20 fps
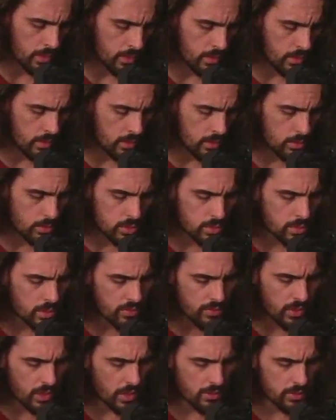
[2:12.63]
It was my
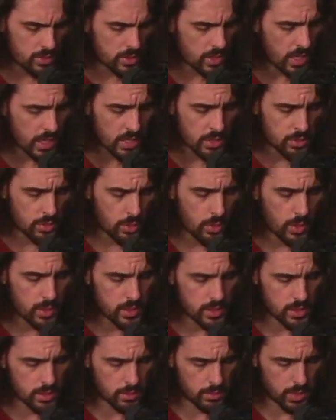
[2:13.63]
father's last
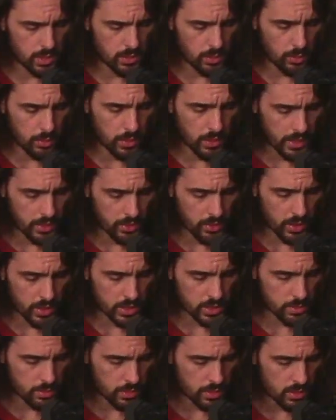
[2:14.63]
request to me, replied her
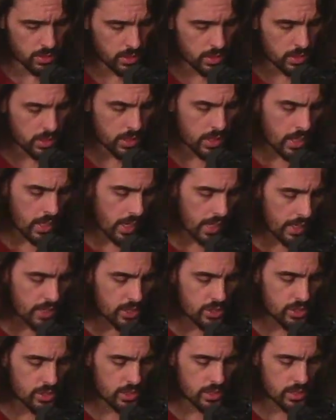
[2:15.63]
husband, that I
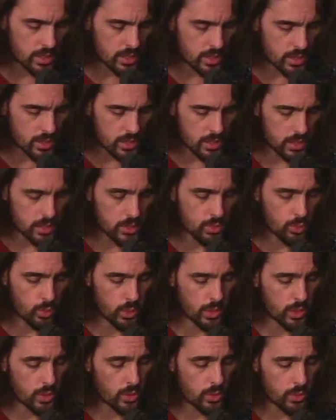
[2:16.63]
should assist his
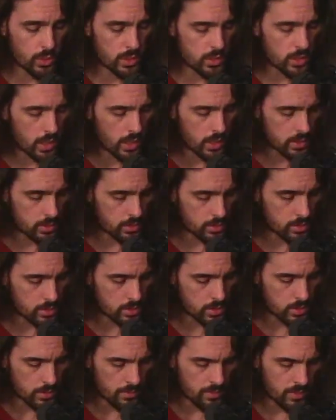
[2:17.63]
widow and daughters.
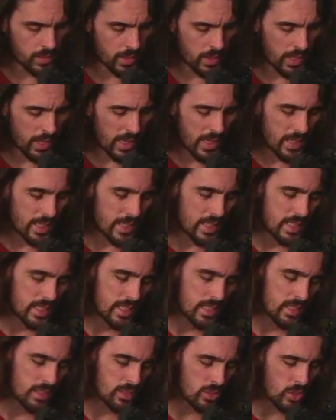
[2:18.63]
He
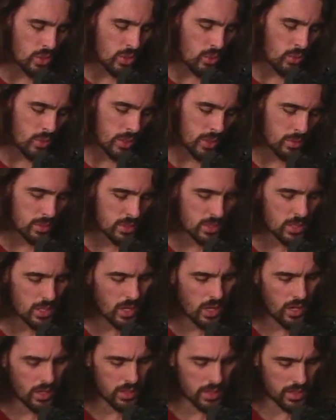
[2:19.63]
didn't know what he was
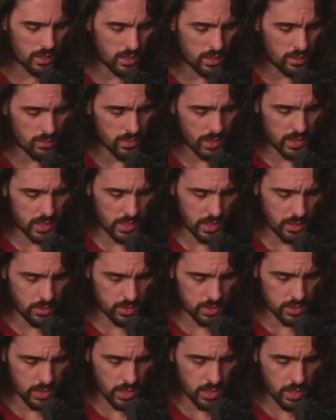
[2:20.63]
talking of, I dare
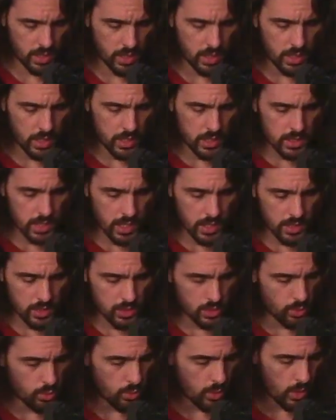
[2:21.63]
say, 10 to
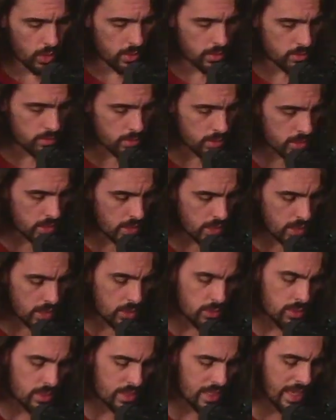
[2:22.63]
1, but he
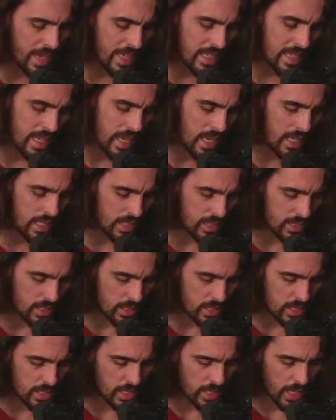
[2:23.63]
was light-headed at
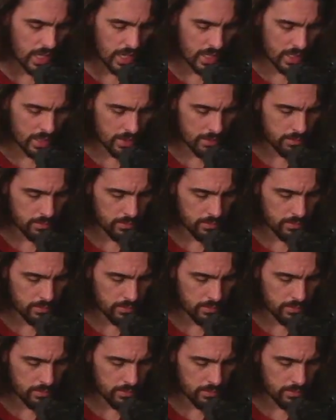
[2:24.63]
the time.